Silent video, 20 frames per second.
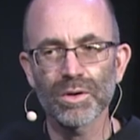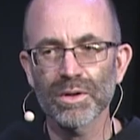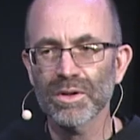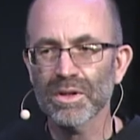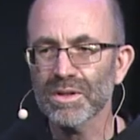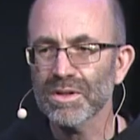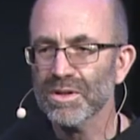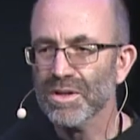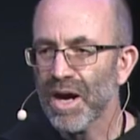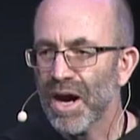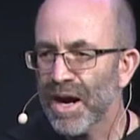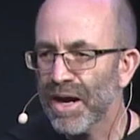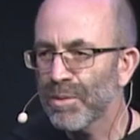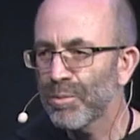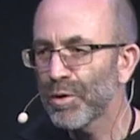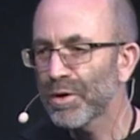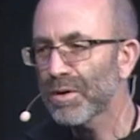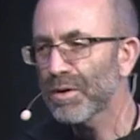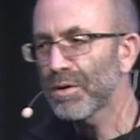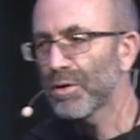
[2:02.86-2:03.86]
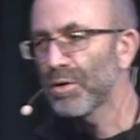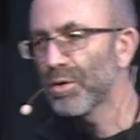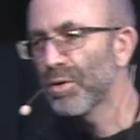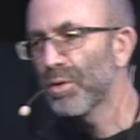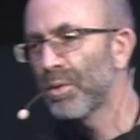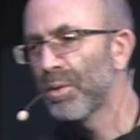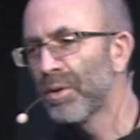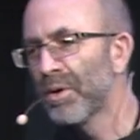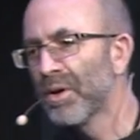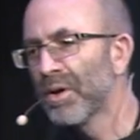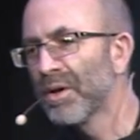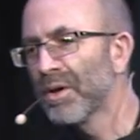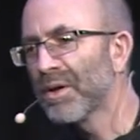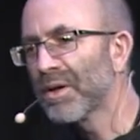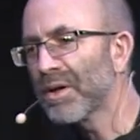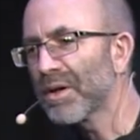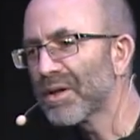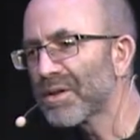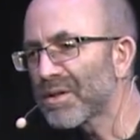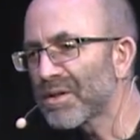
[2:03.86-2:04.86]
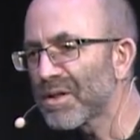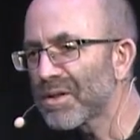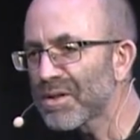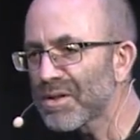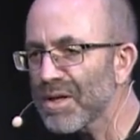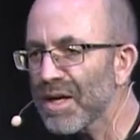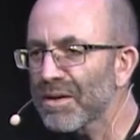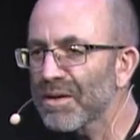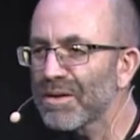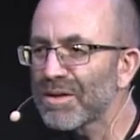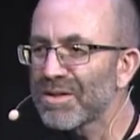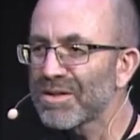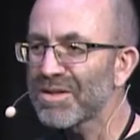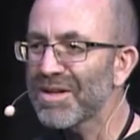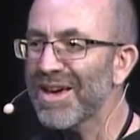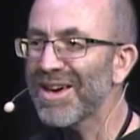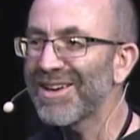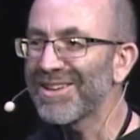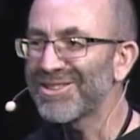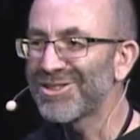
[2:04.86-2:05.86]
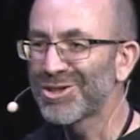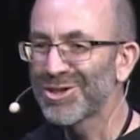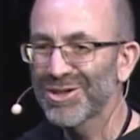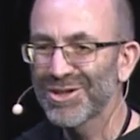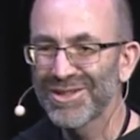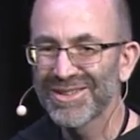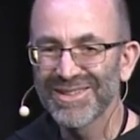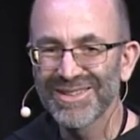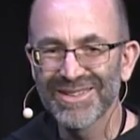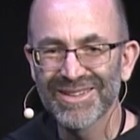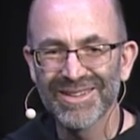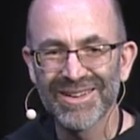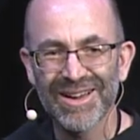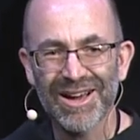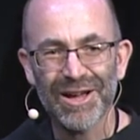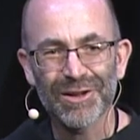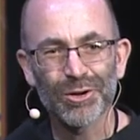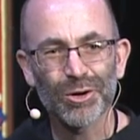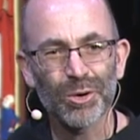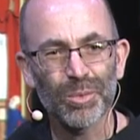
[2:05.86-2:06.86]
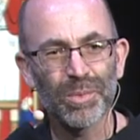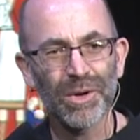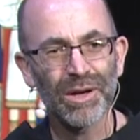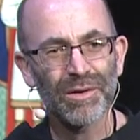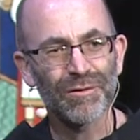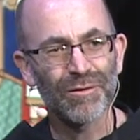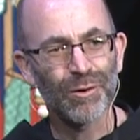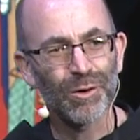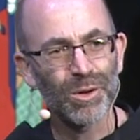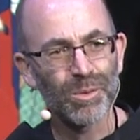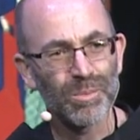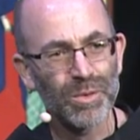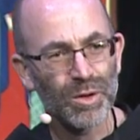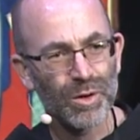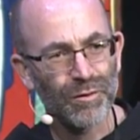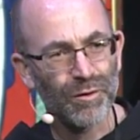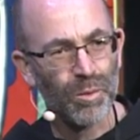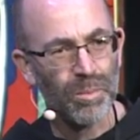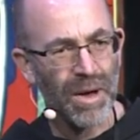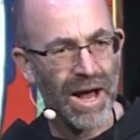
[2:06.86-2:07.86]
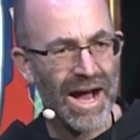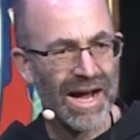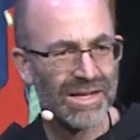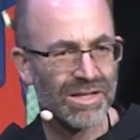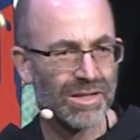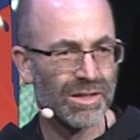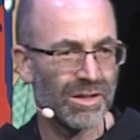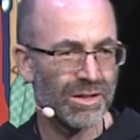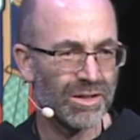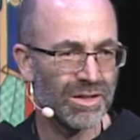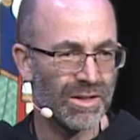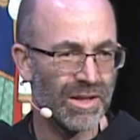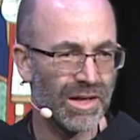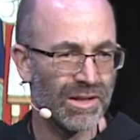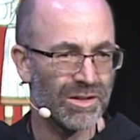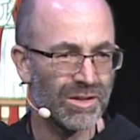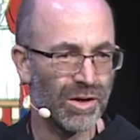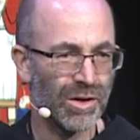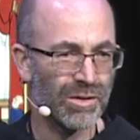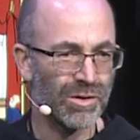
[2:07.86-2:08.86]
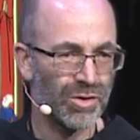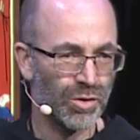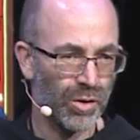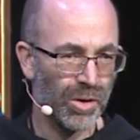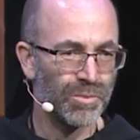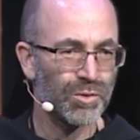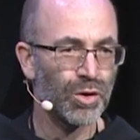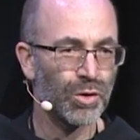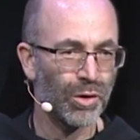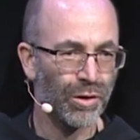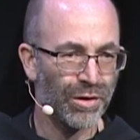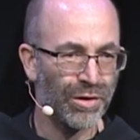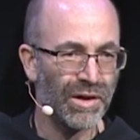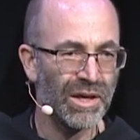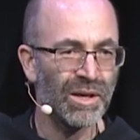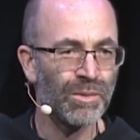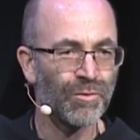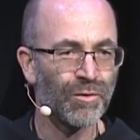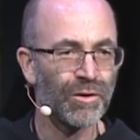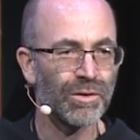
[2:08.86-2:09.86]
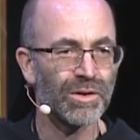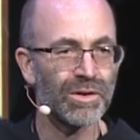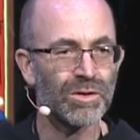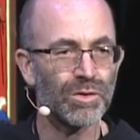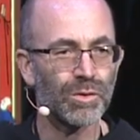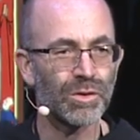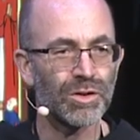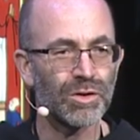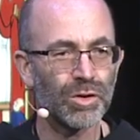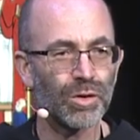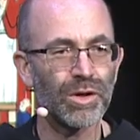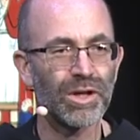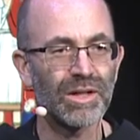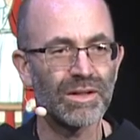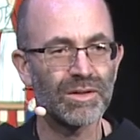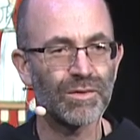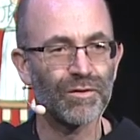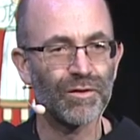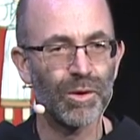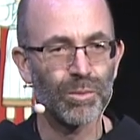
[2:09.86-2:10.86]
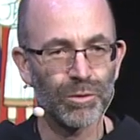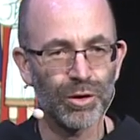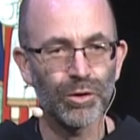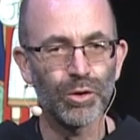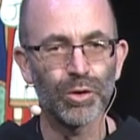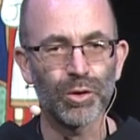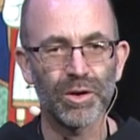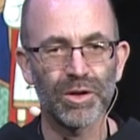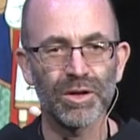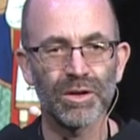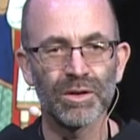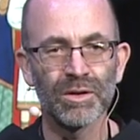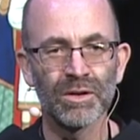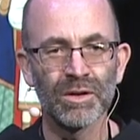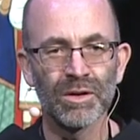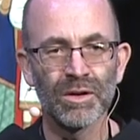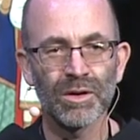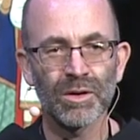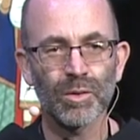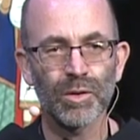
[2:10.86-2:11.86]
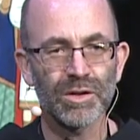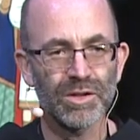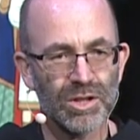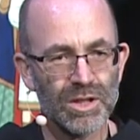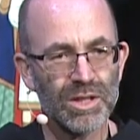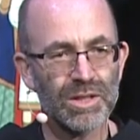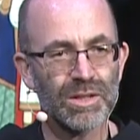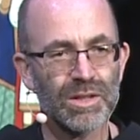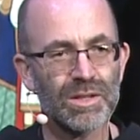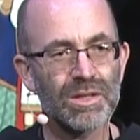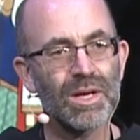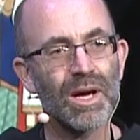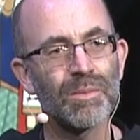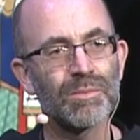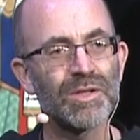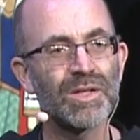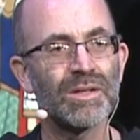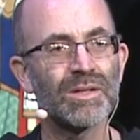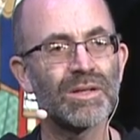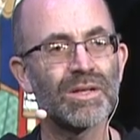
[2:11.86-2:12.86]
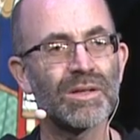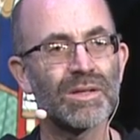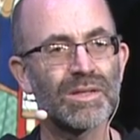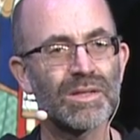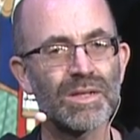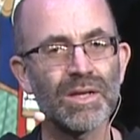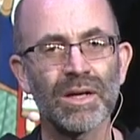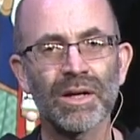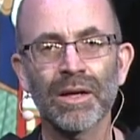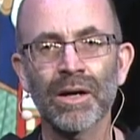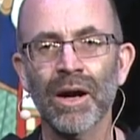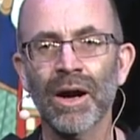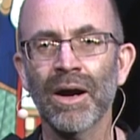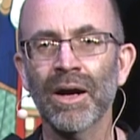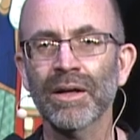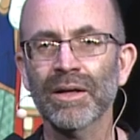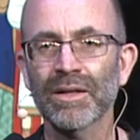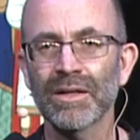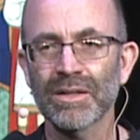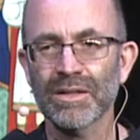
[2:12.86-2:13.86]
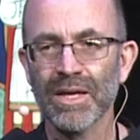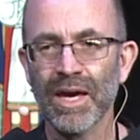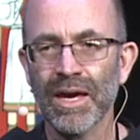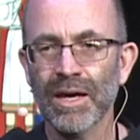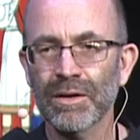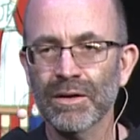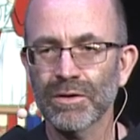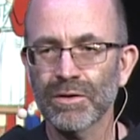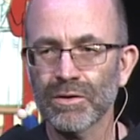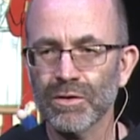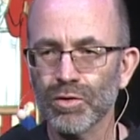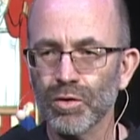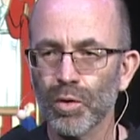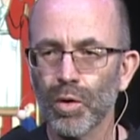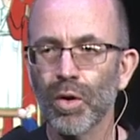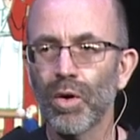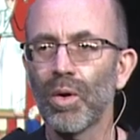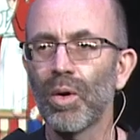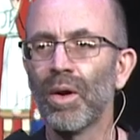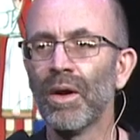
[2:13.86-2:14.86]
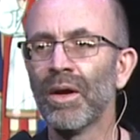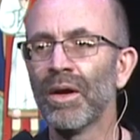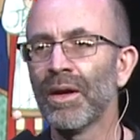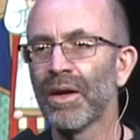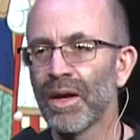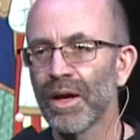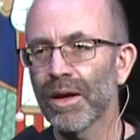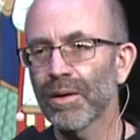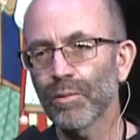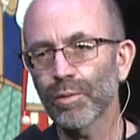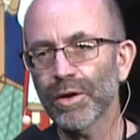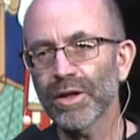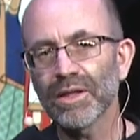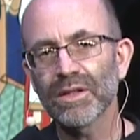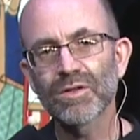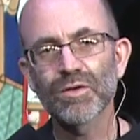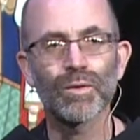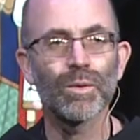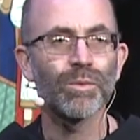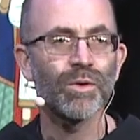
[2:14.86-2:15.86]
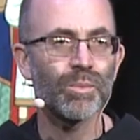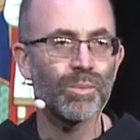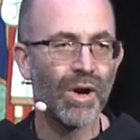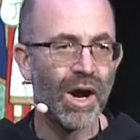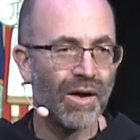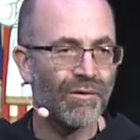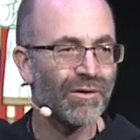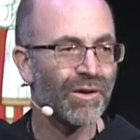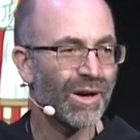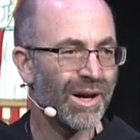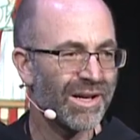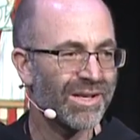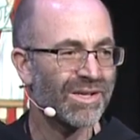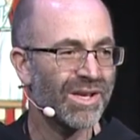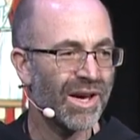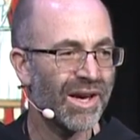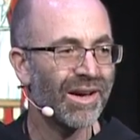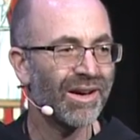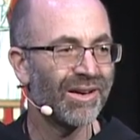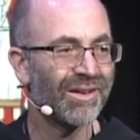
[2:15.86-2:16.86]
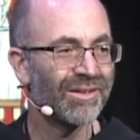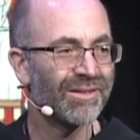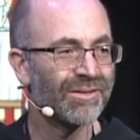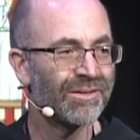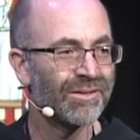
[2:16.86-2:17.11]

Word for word: in this time with you is to set the stage a little bit for the beautiful passage that's our scriptural theme for this retreat from Luke, where Jesus comes into the synagogue and is handed the scroll and reads from the prophet Isaiah.